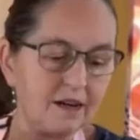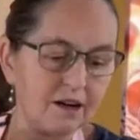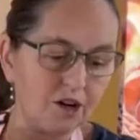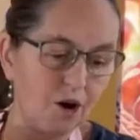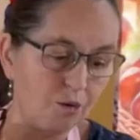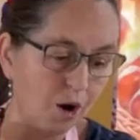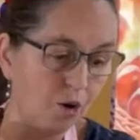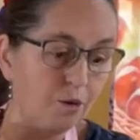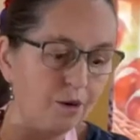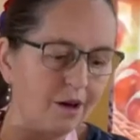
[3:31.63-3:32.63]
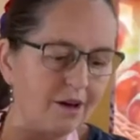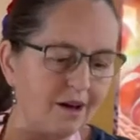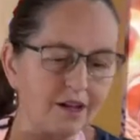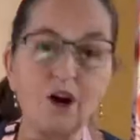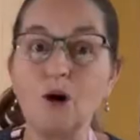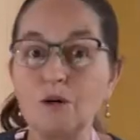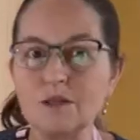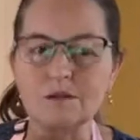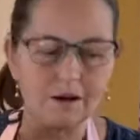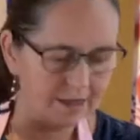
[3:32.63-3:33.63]
cocoa
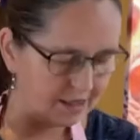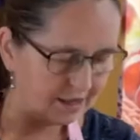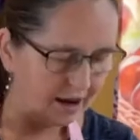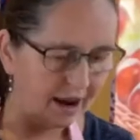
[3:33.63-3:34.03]
solids.